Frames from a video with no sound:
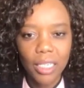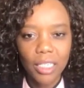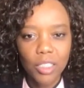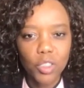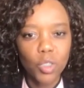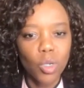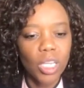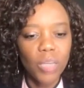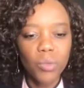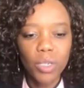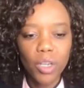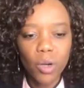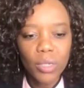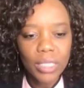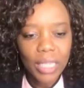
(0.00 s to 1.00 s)
So it would
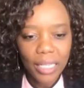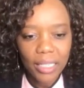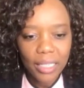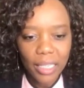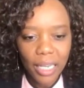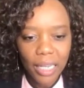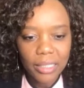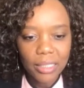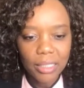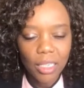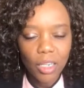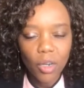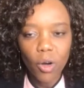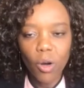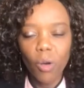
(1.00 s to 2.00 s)
go like that.
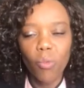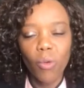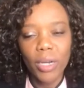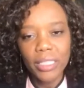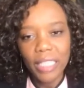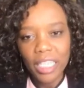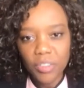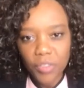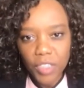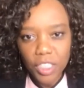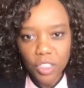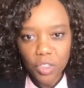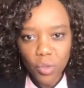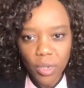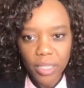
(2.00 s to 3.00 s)
Or what Edwige
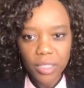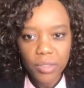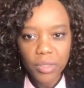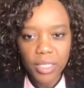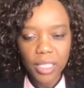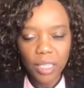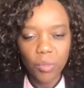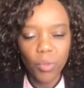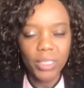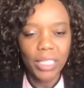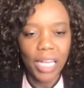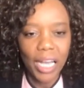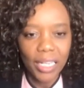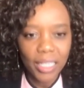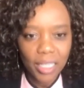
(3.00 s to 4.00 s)
is trying to say, what
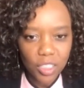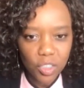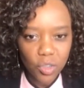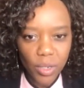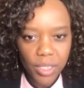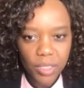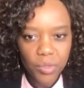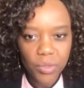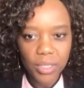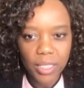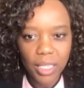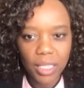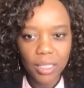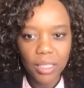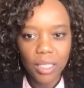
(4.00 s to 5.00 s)
Anna is trying to
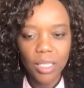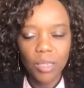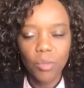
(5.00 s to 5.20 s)
say,